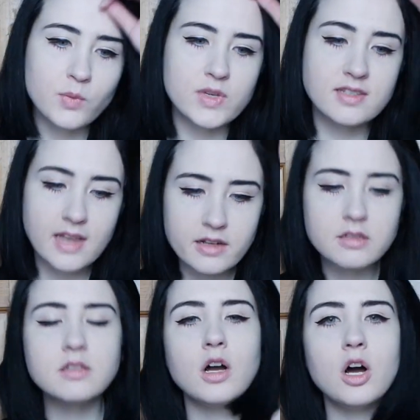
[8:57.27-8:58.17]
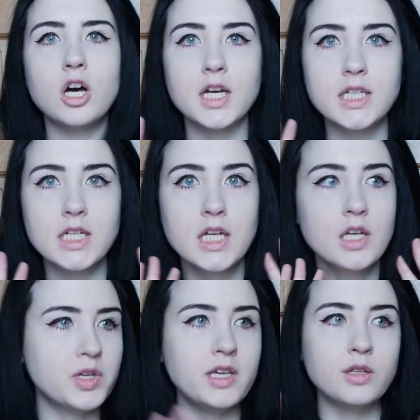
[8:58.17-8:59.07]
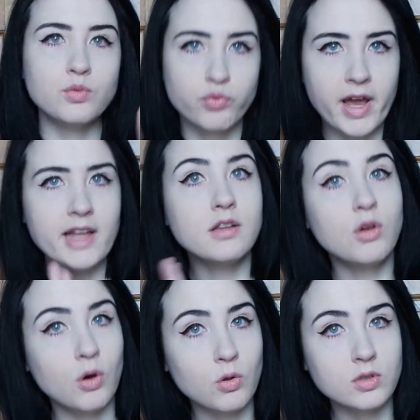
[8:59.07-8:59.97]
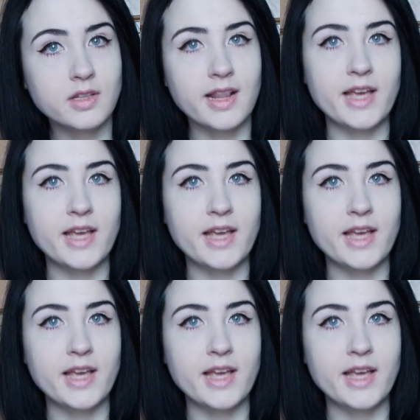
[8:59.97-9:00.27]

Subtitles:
and we settled on green, red, gold,